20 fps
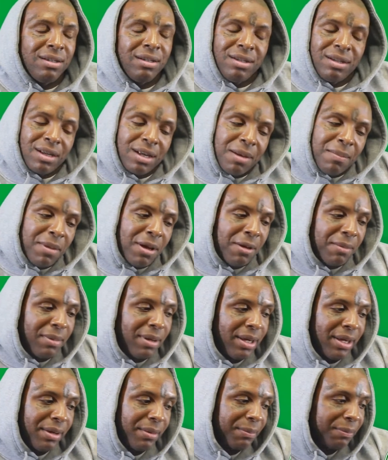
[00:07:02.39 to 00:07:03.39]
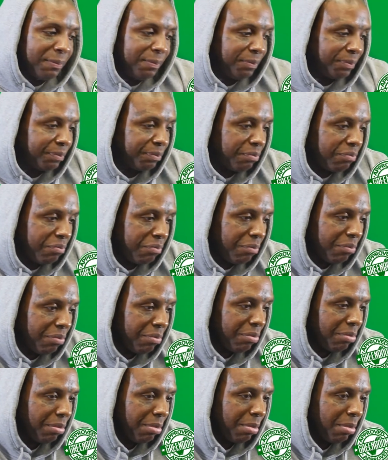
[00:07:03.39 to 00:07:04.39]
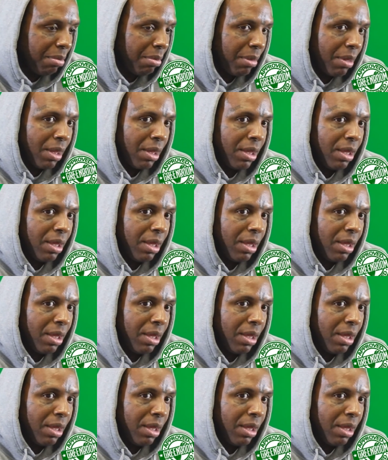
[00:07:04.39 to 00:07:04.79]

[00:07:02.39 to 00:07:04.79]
look what making that platinum street money though.